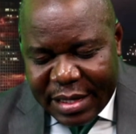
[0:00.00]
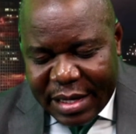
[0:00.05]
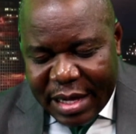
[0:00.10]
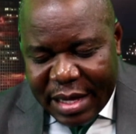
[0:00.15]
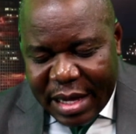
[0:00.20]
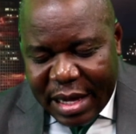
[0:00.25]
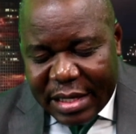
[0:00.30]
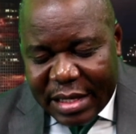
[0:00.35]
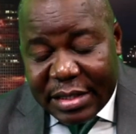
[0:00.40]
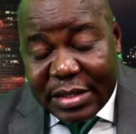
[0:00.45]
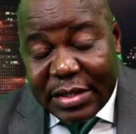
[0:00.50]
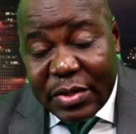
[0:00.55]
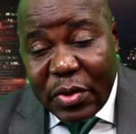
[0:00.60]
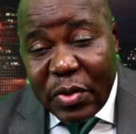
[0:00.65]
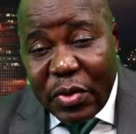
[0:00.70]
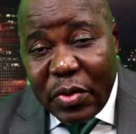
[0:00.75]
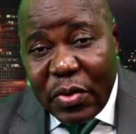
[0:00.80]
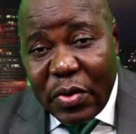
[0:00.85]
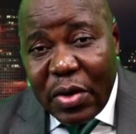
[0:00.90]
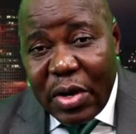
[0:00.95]
And
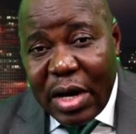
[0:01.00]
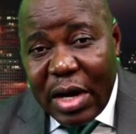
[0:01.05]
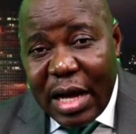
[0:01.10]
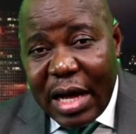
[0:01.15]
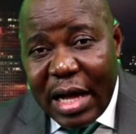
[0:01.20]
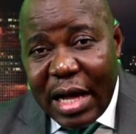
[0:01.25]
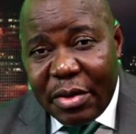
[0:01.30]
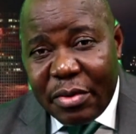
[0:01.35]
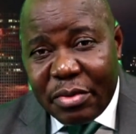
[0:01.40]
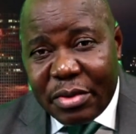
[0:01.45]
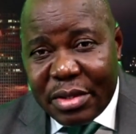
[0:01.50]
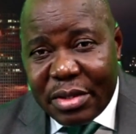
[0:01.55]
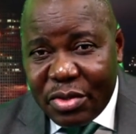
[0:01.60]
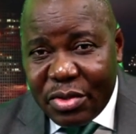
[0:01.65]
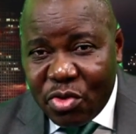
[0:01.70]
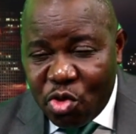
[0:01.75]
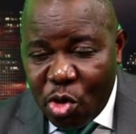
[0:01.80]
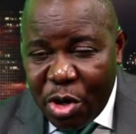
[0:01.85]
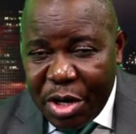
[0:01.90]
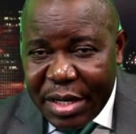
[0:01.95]
so I was
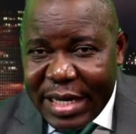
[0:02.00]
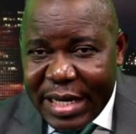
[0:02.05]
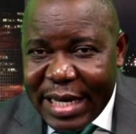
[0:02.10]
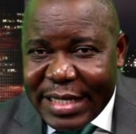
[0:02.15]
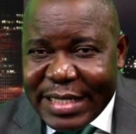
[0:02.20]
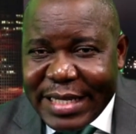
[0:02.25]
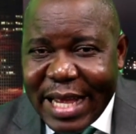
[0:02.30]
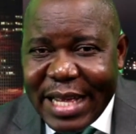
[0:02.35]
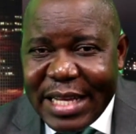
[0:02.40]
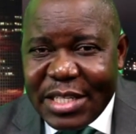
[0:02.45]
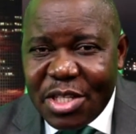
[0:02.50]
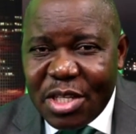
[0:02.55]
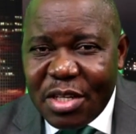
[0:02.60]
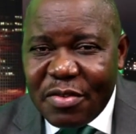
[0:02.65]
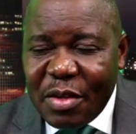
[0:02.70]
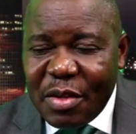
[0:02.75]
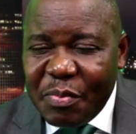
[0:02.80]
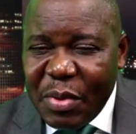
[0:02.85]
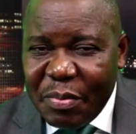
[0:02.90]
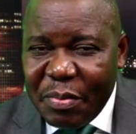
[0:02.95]
drawing the attention of
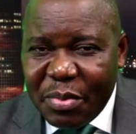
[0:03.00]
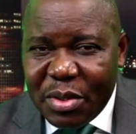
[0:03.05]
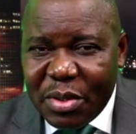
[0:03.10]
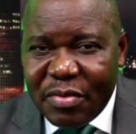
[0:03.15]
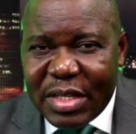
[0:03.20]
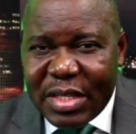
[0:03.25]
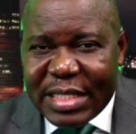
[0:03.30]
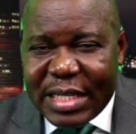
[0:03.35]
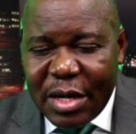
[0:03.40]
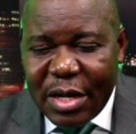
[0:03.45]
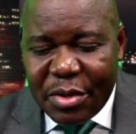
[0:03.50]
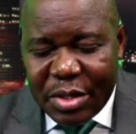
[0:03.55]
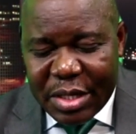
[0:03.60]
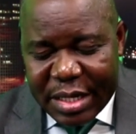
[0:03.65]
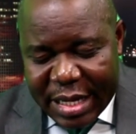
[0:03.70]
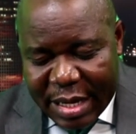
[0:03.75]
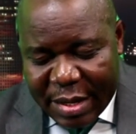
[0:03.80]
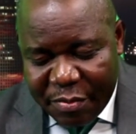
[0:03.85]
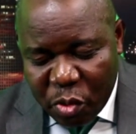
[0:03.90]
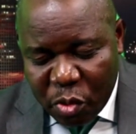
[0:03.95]
the people of the Southern
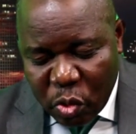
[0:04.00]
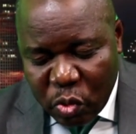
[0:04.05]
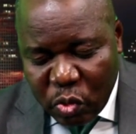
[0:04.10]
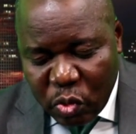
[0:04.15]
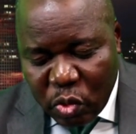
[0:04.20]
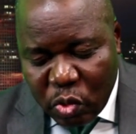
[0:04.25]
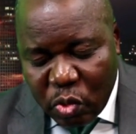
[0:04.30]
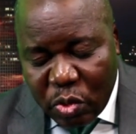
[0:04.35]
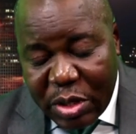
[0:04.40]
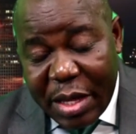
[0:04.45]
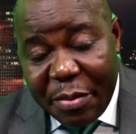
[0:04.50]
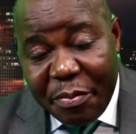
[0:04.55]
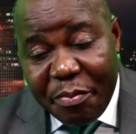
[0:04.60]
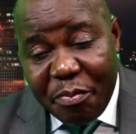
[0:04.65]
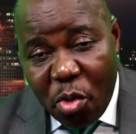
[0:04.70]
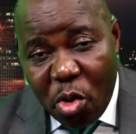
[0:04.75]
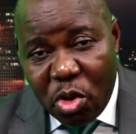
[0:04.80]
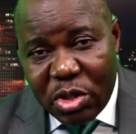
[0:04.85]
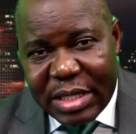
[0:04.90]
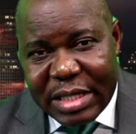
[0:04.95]
Cameroons to the
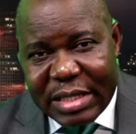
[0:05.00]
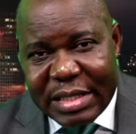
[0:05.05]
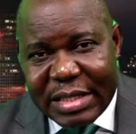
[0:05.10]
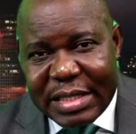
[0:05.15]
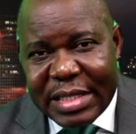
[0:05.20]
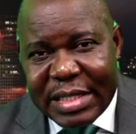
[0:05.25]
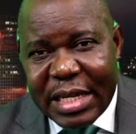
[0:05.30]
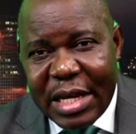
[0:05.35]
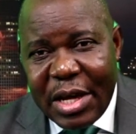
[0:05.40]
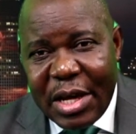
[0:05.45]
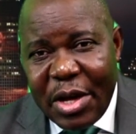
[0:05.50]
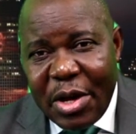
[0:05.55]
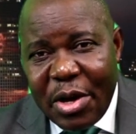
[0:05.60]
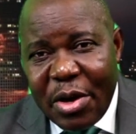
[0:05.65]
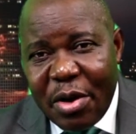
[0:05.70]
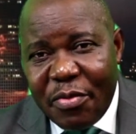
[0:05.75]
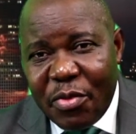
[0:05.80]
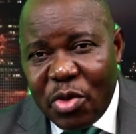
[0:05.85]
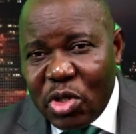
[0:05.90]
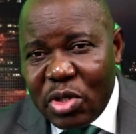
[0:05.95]
importance
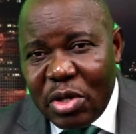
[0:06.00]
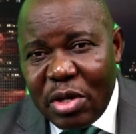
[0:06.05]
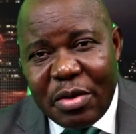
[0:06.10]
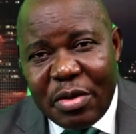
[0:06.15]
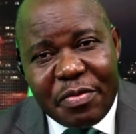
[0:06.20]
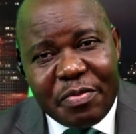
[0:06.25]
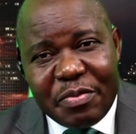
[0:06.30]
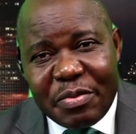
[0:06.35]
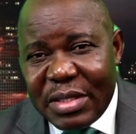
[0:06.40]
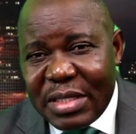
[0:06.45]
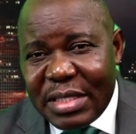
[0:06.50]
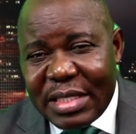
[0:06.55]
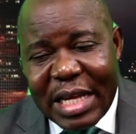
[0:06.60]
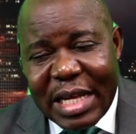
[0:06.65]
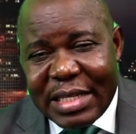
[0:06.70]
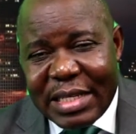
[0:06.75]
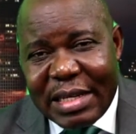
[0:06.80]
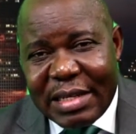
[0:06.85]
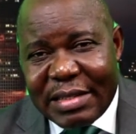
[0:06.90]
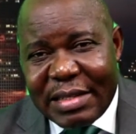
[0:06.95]
of
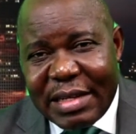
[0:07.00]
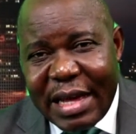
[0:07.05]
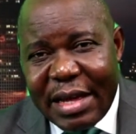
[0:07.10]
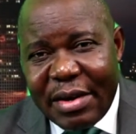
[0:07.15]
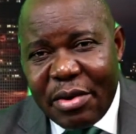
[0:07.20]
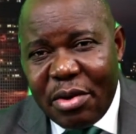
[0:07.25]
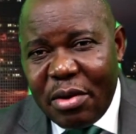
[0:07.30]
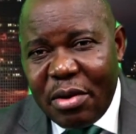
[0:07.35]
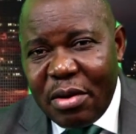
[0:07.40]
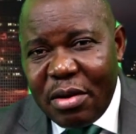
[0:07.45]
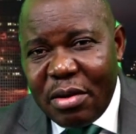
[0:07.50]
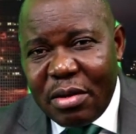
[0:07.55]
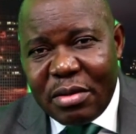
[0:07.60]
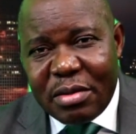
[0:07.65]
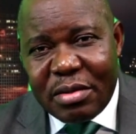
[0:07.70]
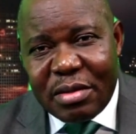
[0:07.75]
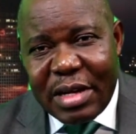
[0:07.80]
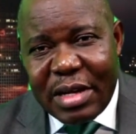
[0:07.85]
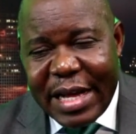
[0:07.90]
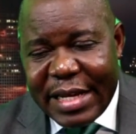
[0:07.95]
setting aside all
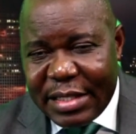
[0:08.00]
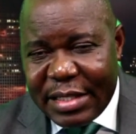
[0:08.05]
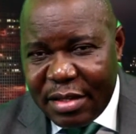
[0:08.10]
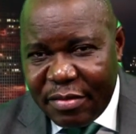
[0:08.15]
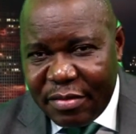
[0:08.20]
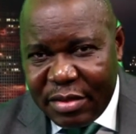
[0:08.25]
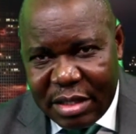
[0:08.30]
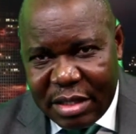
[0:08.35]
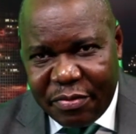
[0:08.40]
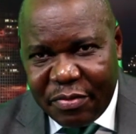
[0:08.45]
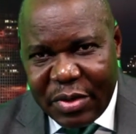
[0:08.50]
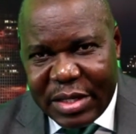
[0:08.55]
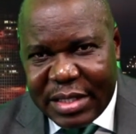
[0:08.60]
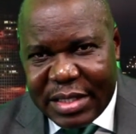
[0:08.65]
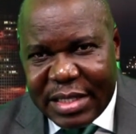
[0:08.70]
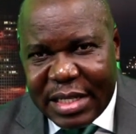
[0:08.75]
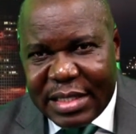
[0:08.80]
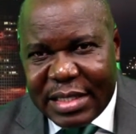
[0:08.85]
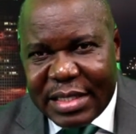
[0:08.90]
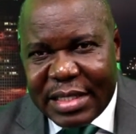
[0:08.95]
kinds of
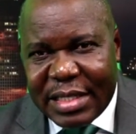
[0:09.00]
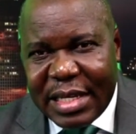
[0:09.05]
differences